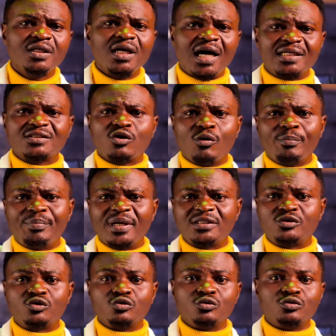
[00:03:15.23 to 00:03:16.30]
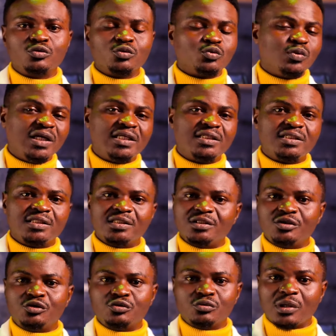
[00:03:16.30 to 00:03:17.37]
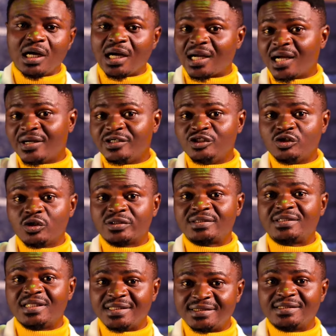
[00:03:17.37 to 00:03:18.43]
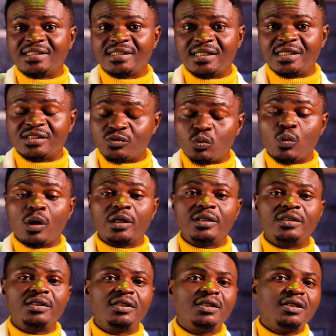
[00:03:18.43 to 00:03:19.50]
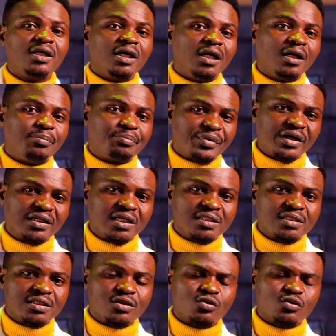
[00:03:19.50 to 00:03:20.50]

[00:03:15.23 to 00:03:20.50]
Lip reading: as compared to when you are carrying just a singlet, one pregnancy.